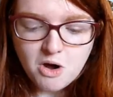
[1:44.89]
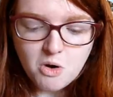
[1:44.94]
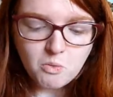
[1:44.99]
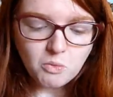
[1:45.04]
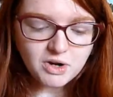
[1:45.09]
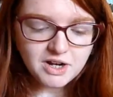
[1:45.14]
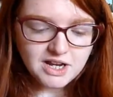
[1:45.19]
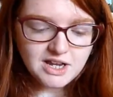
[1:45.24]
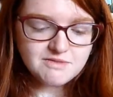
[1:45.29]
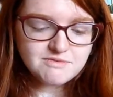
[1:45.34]

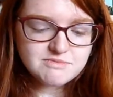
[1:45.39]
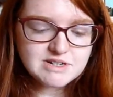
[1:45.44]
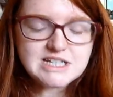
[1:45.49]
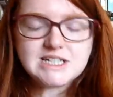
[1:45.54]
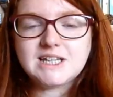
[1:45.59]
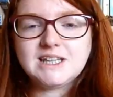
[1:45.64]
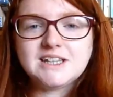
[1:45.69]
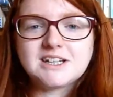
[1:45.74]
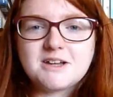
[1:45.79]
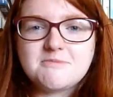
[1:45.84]
What I am
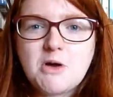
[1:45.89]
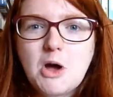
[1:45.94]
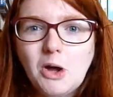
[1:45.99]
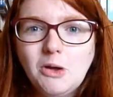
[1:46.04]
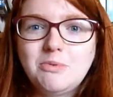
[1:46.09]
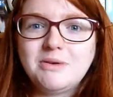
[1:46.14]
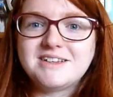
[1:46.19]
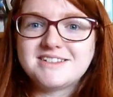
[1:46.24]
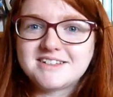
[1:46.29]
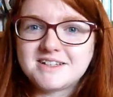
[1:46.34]
reading that I'm
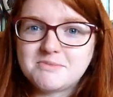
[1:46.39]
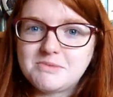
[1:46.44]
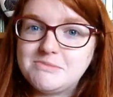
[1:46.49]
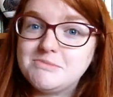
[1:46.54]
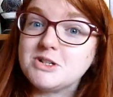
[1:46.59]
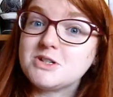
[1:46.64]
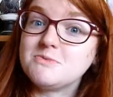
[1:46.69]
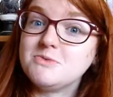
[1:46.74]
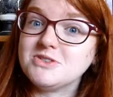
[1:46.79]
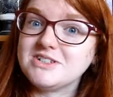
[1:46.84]
hoping is going to be
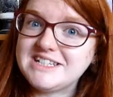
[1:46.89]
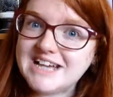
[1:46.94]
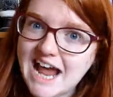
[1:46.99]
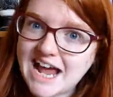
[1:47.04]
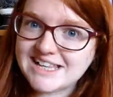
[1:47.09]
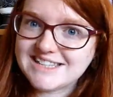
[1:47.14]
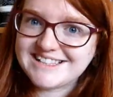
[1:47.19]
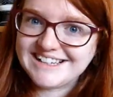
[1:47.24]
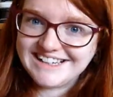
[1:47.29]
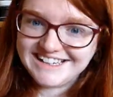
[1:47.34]
much more
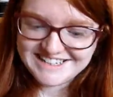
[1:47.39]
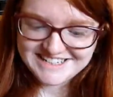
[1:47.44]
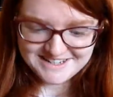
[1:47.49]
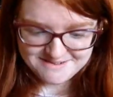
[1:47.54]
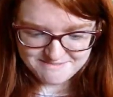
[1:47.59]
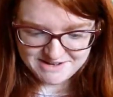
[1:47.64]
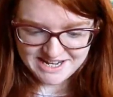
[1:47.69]
dazzling to